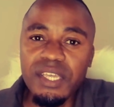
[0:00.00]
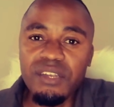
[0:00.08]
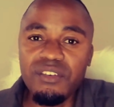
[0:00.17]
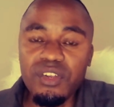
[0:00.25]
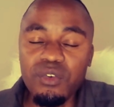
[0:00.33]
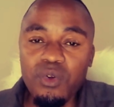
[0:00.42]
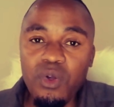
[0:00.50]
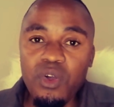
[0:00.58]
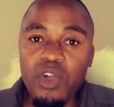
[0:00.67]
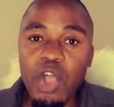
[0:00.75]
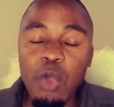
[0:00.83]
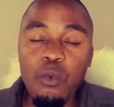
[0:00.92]
He didn't
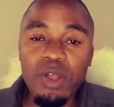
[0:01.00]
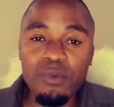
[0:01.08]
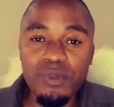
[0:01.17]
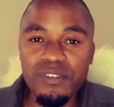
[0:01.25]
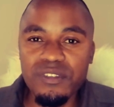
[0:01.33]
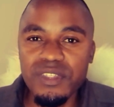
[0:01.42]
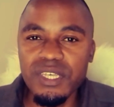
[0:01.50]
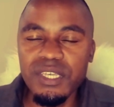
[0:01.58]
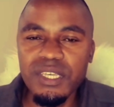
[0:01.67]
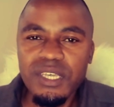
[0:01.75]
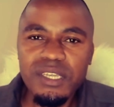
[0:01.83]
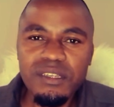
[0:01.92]
know what was
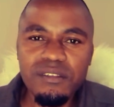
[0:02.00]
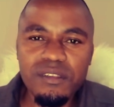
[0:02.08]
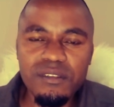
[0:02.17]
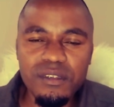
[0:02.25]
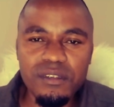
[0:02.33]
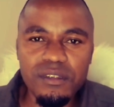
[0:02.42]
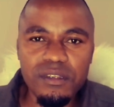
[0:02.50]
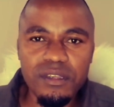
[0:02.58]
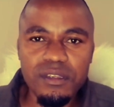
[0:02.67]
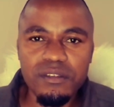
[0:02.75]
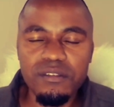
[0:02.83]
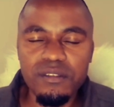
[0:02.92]
the
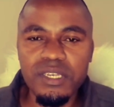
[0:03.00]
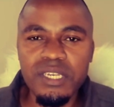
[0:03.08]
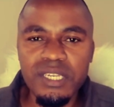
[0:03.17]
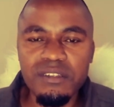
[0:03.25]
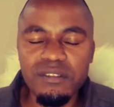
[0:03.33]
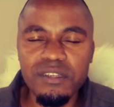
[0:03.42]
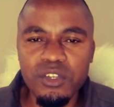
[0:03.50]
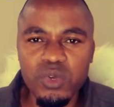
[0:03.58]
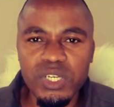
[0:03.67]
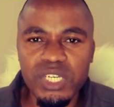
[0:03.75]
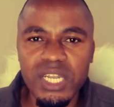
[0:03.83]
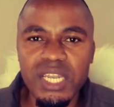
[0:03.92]

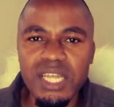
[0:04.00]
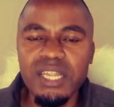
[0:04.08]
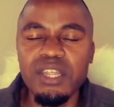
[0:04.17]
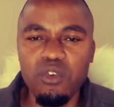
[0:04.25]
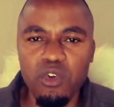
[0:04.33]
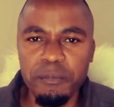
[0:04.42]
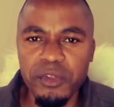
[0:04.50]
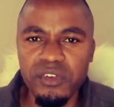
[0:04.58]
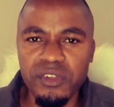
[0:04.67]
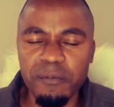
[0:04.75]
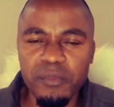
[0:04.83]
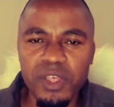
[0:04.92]
situation in the
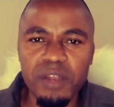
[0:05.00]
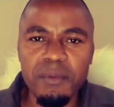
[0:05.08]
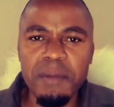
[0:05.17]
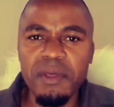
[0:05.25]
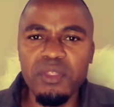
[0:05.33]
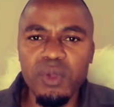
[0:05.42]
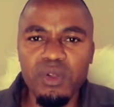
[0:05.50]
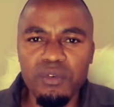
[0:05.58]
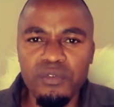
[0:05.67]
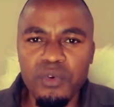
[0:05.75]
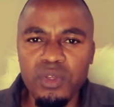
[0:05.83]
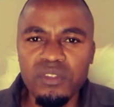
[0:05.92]
community. Remember, there were
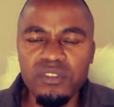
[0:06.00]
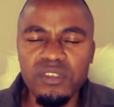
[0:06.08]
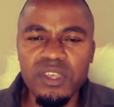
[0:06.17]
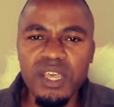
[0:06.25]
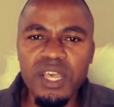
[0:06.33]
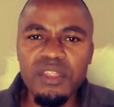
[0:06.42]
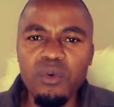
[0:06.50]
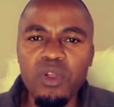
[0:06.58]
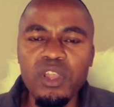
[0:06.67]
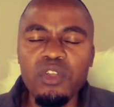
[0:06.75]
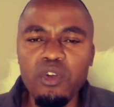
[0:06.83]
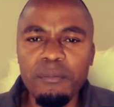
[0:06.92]
no phones. The
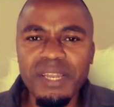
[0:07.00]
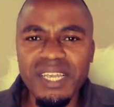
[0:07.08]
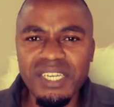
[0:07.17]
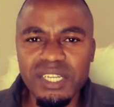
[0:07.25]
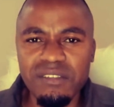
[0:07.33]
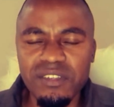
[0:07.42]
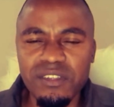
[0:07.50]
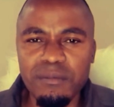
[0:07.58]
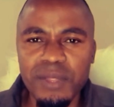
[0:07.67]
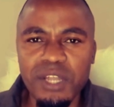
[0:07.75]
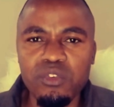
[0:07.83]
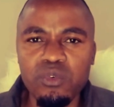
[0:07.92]
only communication
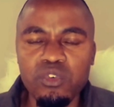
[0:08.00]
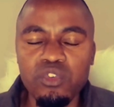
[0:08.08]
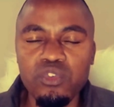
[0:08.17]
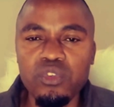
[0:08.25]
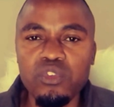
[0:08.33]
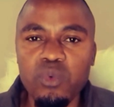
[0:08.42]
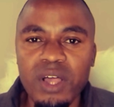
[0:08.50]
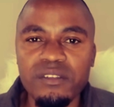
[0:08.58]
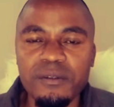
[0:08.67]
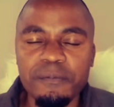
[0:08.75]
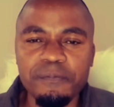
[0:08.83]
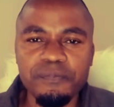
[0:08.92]
system that you could use
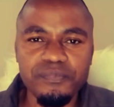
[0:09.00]
was